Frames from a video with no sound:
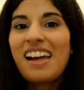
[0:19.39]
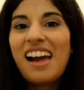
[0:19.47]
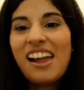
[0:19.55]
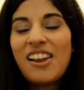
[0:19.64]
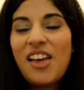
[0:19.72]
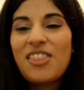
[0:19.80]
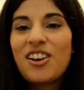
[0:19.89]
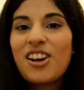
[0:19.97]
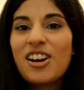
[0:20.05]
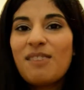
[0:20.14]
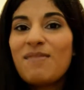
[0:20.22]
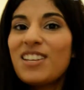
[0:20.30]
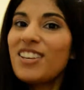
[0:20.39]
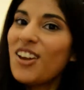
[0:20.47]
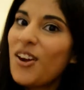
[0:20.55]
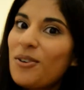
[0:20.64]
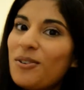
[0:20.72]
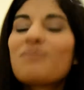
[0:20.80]
another
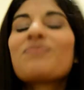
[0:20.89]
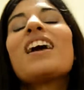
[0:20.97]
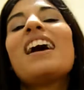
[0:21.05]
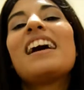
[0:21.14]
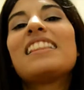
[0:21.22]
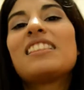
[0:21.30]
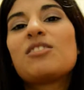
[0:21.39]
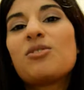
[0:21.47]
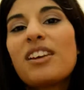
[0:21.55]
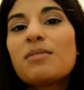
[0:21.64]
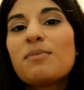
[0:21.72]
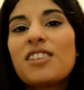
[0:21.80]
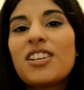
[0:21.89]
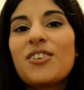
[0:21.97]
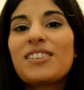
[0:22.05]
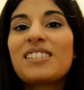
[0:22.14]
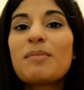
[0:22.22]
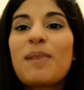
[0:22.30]
video. Today's video
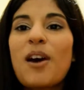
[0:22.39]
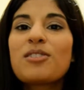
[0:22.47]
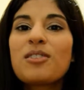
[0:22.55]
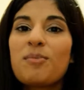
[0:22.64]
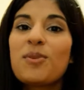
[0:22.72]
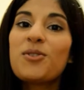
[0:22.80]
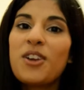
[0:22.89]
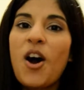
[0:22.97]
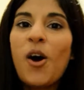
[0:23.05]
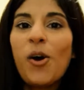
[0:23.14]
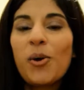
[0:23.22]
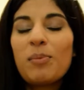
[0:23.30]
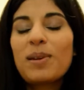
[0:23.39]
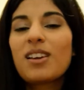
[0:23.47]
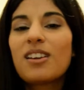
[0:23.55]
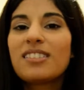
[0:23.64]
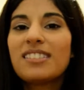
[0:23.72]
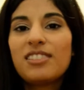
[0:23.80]
is about a beauty haul,
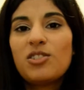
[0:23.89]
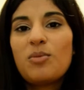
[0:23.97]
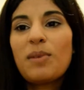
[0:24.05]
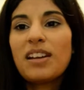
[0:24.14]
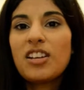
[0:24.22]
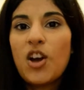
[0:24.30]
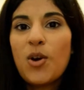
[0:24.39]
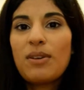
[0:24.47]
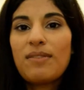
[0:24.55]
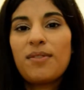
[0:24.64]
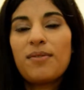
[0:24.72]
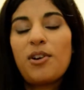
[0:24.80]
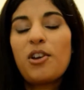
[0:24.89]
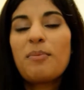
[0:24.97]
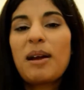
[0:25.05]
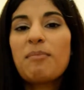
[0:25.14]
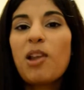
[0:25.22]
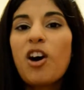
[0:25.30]
because as you may know if you follow
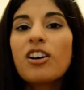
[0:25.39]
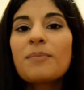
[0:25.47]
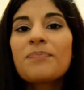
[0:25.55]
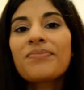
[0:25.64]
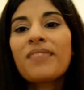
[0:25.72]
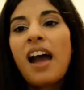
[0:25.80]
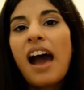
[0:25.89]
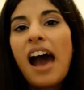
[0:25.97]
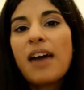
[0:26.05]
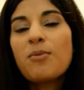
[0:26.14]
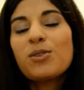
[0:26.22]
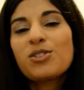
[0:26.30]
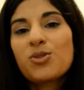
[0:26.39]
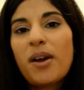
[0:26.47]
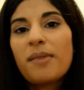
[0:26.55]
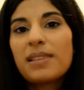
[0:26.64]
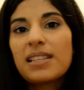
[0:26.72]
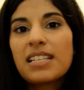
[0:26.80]
my blog, I was
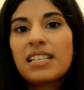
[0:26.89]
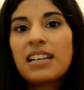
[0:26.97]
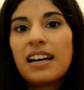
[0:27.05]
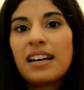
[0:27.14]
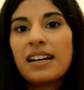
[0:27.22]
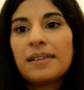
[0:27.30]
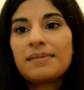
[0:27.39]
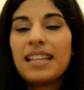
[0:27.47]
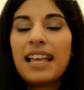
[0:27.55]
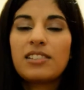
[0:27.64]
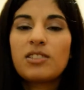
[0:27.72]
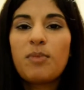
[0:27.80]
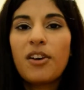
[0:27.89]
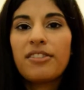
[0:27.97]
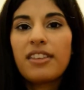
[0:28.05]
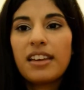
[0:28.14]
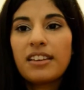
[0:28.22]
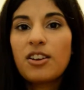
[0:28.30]
traveling last
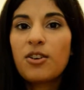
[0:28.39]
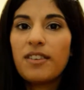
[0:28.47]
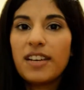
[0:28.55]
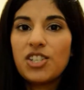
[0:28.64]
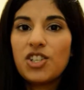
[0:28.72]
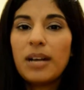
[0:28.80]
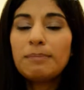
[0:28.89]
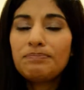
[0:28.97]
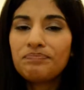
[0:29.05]
month in Croatia.